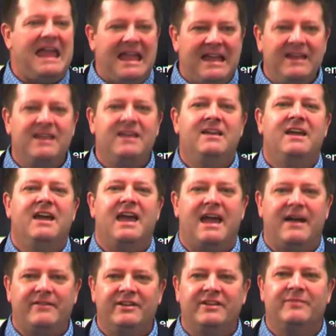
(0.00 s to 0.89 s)
any
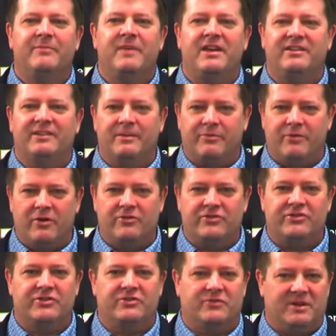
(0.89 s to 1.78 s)
evidence-based
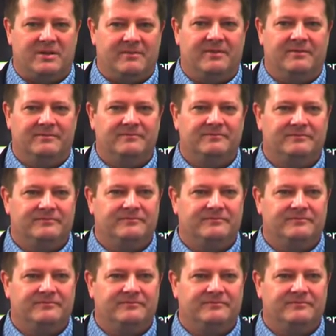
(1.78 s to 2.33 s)
approach to treatment.